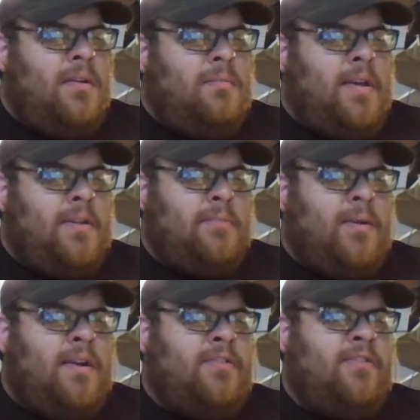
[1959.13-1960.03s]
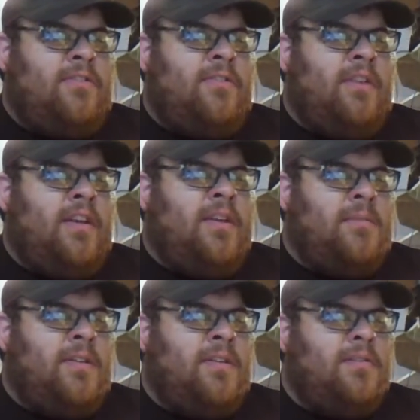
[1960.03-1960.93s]
Pinion processor or the
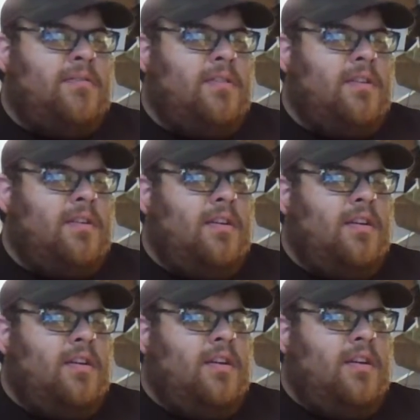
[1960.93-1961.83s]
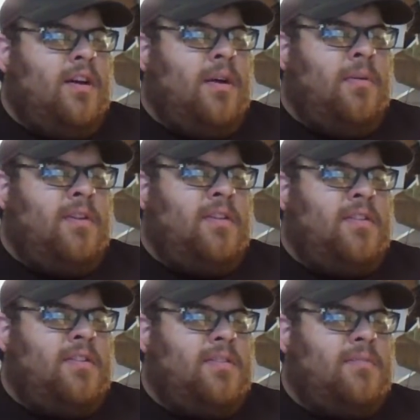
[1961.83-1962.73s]
AMD. I wanted